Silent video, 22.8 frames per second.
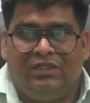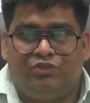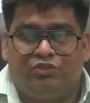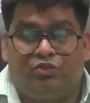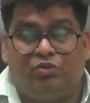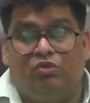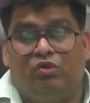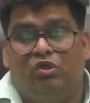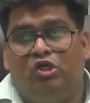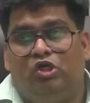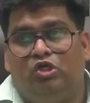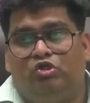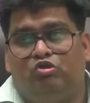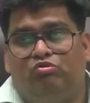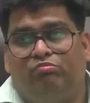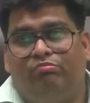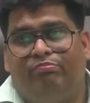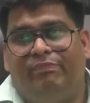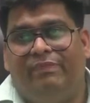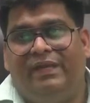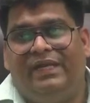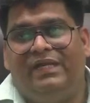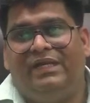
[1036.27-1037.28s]
So to
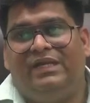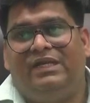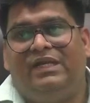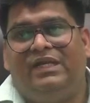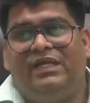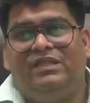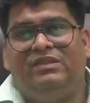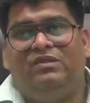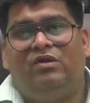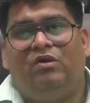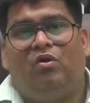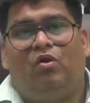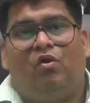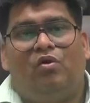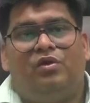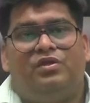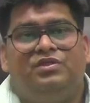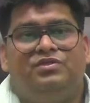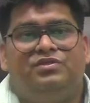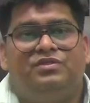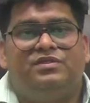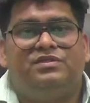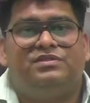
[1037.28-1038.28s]
maintain the
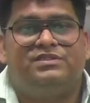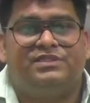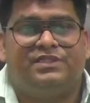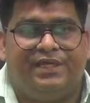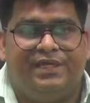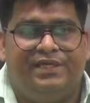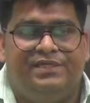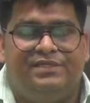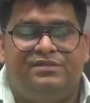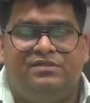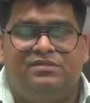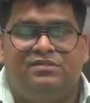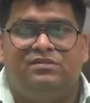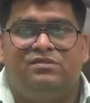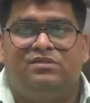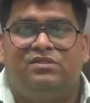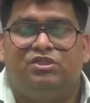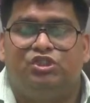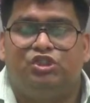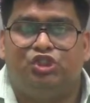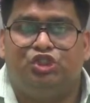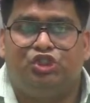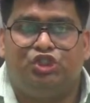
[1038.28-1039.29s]
original size,
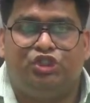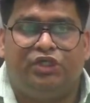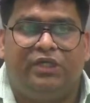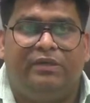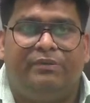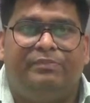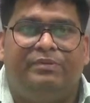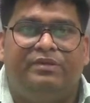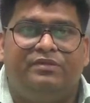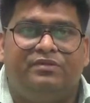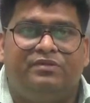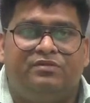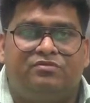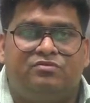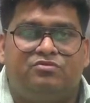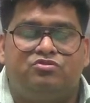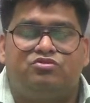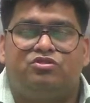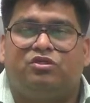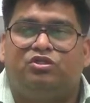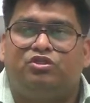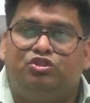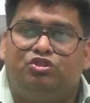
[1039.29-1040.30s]
shape and the
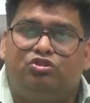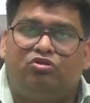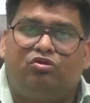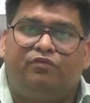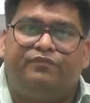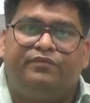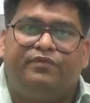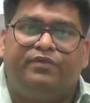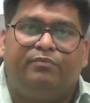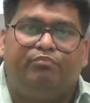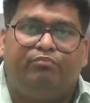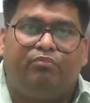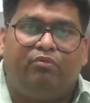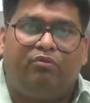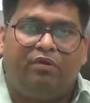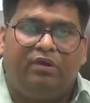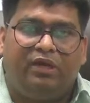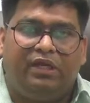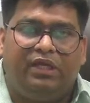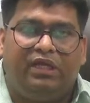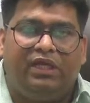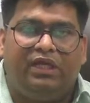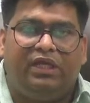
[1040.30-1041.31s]
structure of the
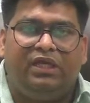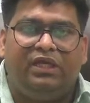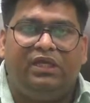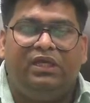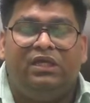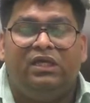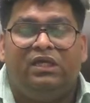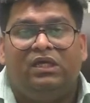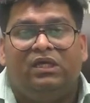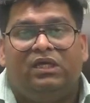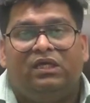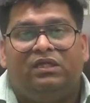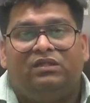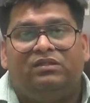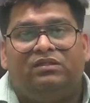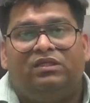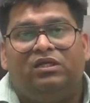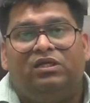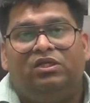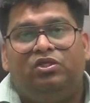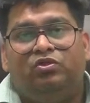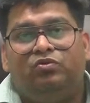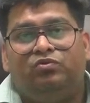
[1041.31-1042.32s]
body,
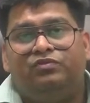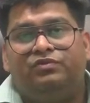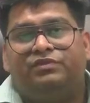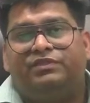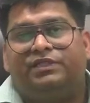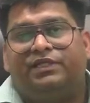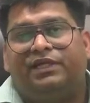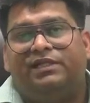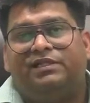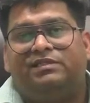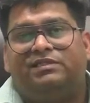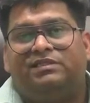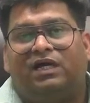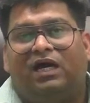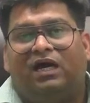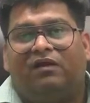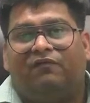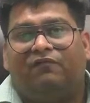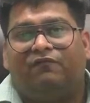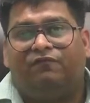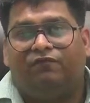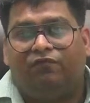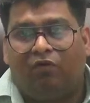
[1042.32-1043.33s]
the new cells
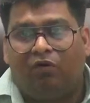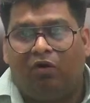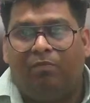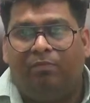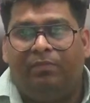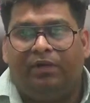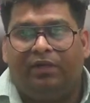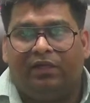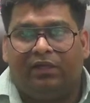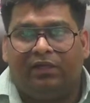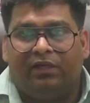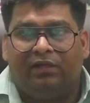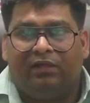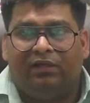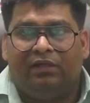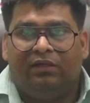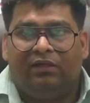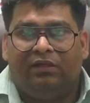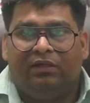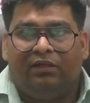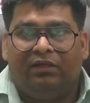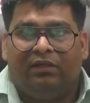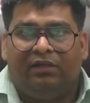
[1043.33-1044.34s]
are formed,
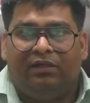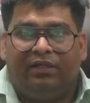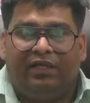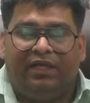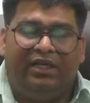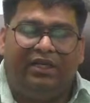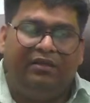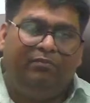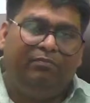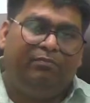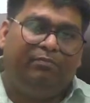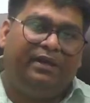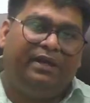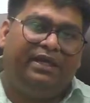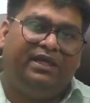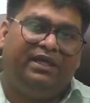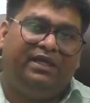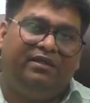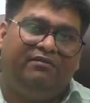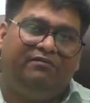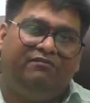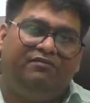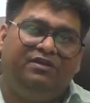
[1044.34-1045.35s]
right, by
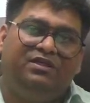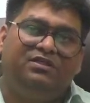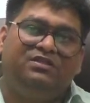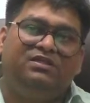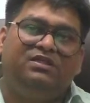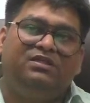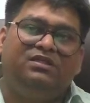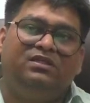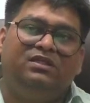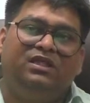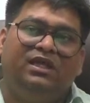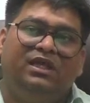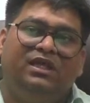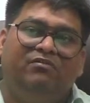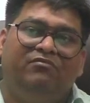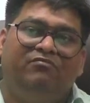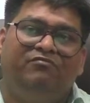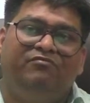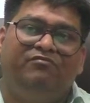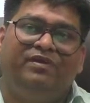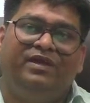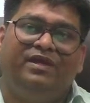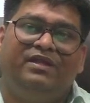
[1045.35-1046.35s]
division
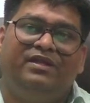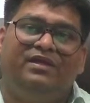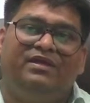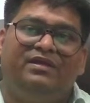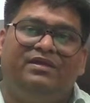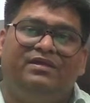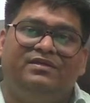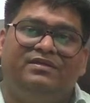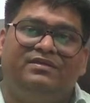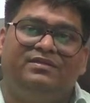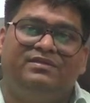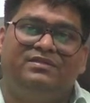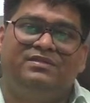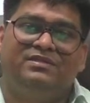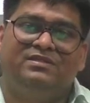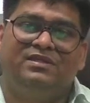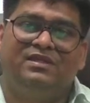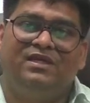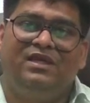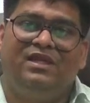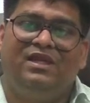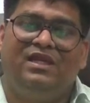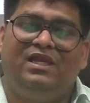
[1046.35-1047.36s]
in various
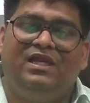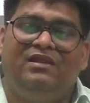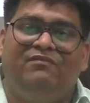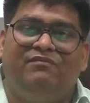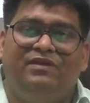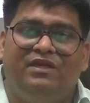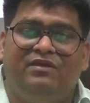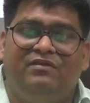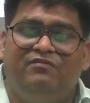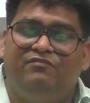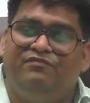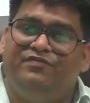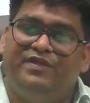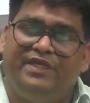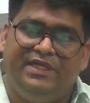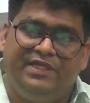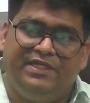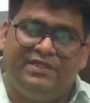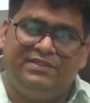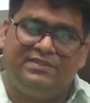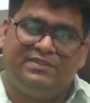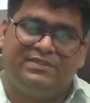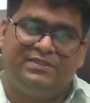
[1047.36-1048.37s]
living
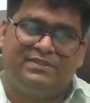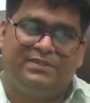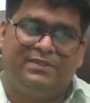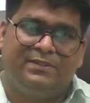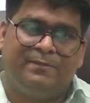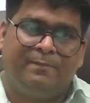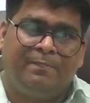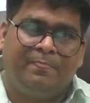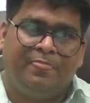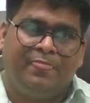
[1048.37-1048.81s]
beings.